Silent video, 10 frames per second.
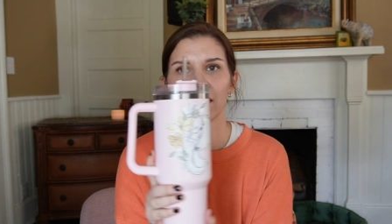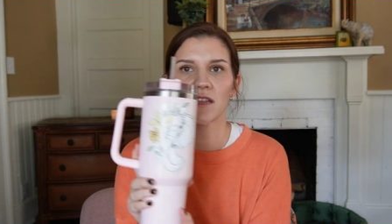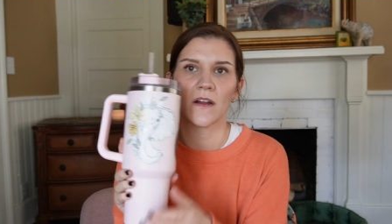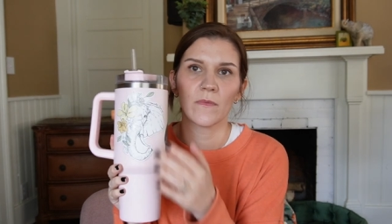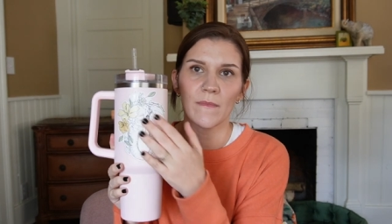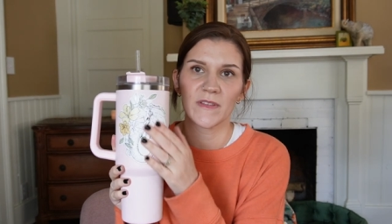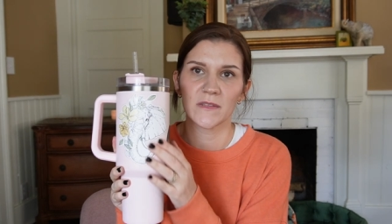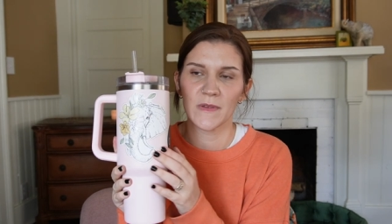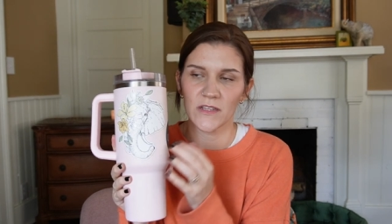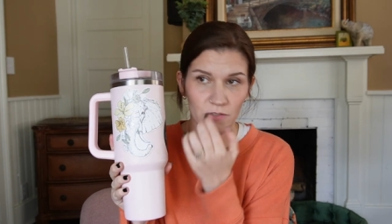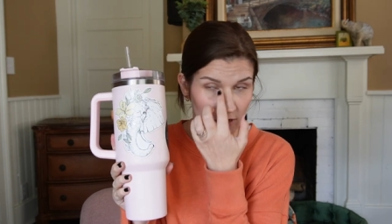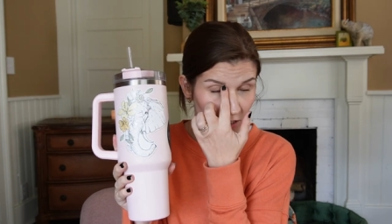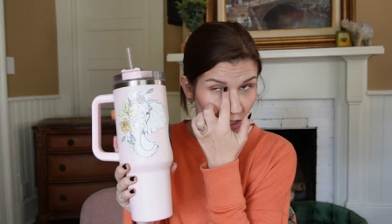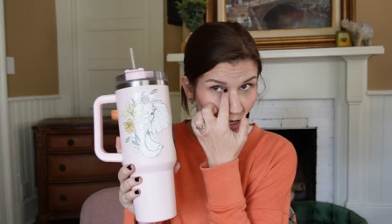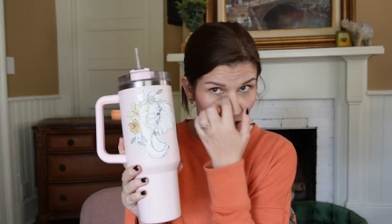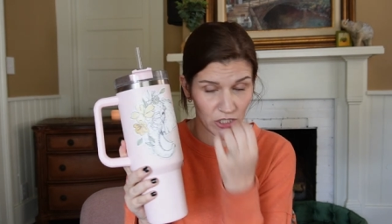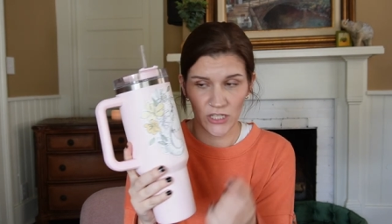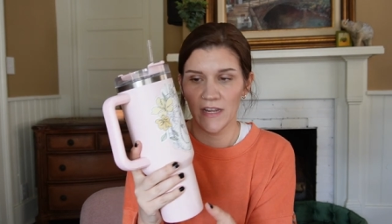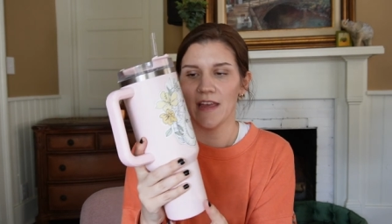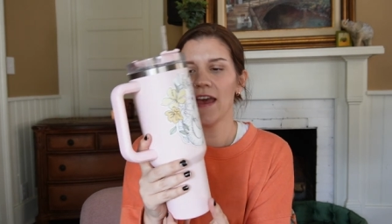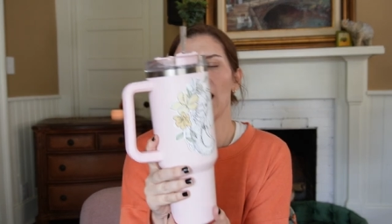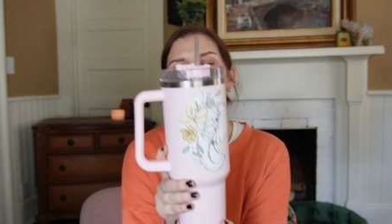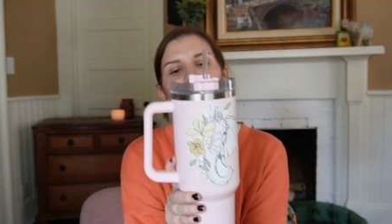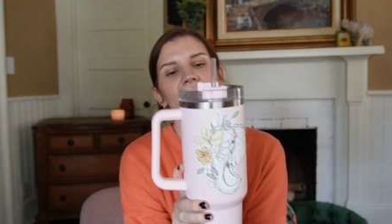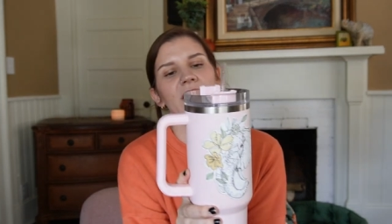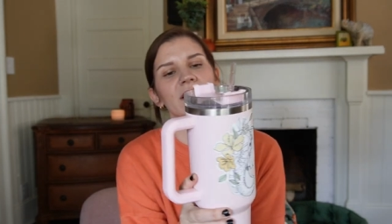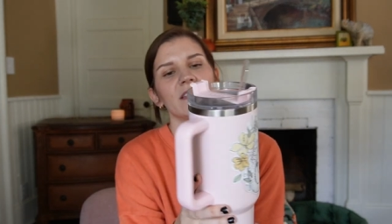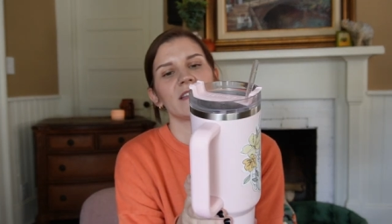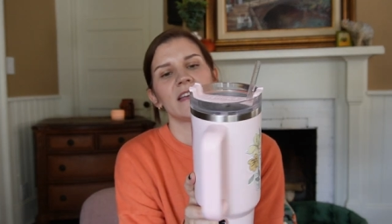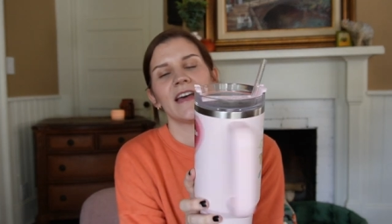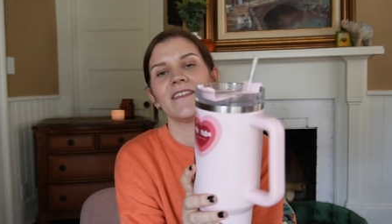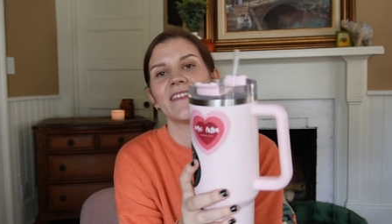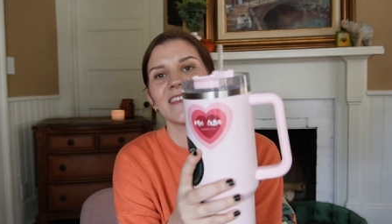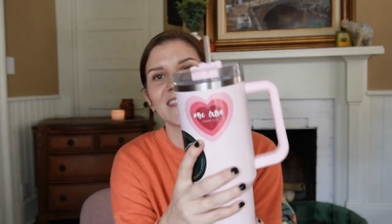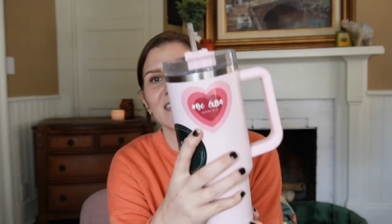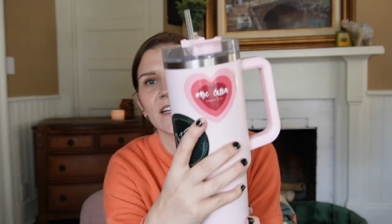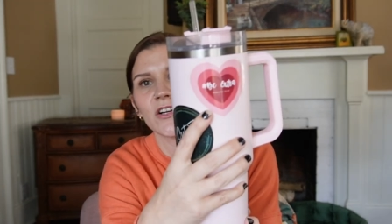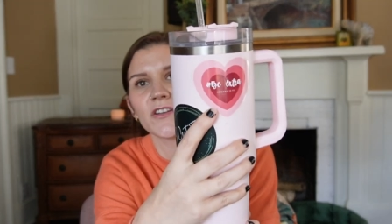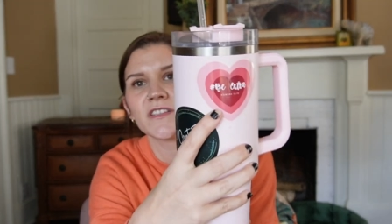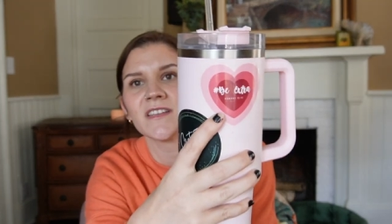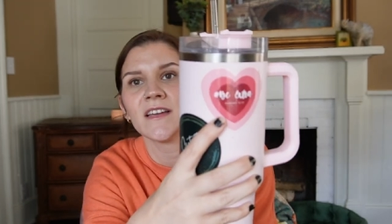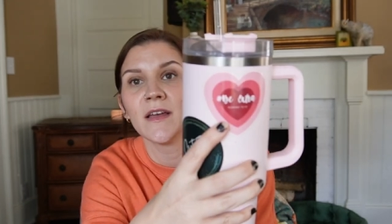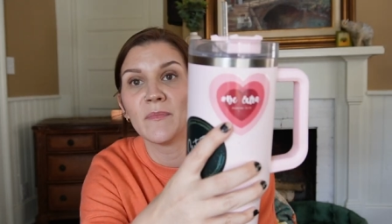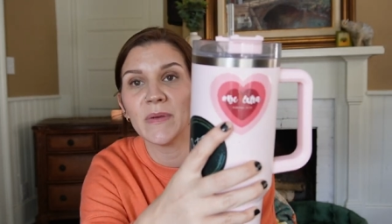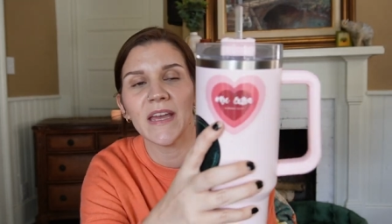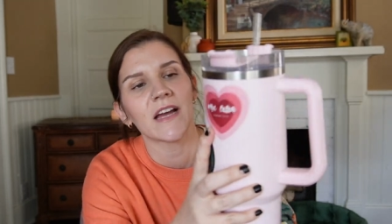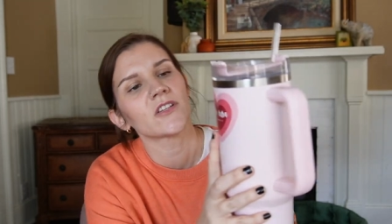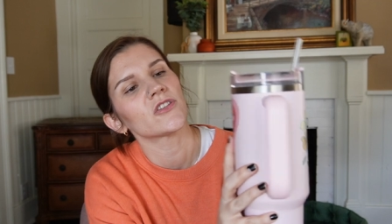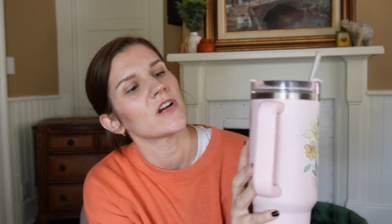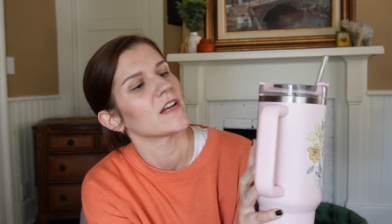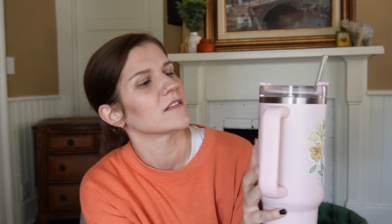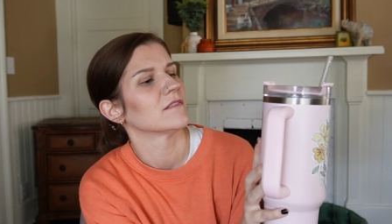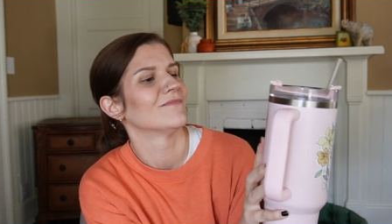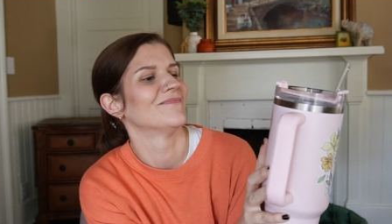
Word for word: That's our women's ministry at church. Elephant. And then these stickers. Be extra.